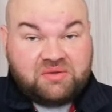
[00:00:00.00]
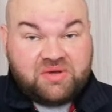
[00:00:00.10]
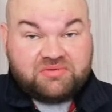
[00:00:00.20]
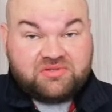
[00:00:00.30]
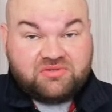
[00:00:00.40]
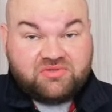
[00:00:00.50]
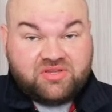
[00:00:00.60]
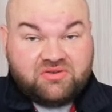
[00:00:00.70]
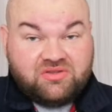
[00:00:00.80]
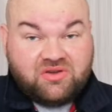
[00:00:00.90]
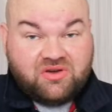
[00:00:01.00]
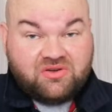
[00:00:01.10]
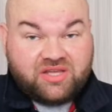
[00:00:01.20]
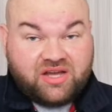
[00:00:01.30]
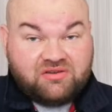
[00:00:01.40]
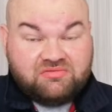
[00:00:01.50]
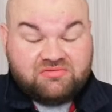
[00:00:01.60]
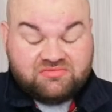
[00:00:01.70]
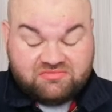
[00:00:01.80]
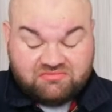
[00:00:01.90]
I'm absolutely on go now.
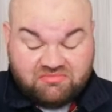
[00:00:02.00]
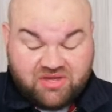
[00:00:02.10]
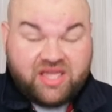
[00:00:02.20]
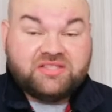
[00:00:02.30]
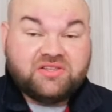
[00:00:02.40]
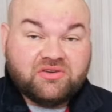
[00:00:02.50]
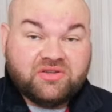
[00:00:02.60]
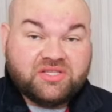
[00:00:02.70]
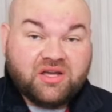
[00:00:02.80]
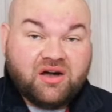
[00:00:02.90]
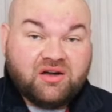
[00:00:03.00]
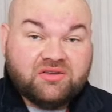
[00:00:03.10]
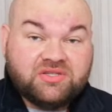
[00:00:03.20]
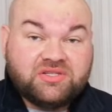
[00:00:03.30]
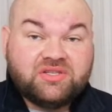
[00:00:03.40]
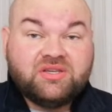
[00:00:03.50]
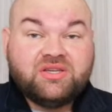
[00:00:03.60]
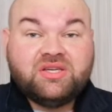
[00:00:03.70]
My head's on its arse.